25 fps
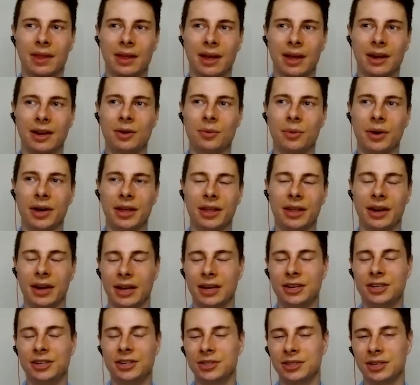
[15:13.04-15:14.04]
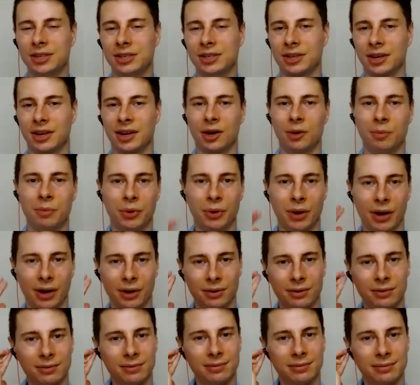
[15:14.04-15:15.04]
any way that agencies can help you
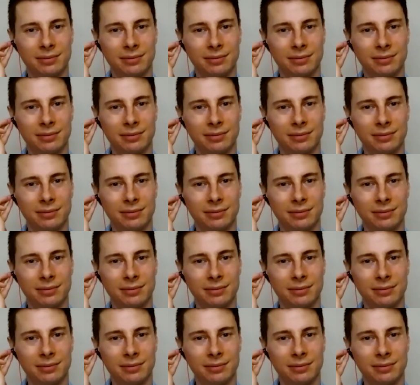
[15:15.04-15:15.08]
out,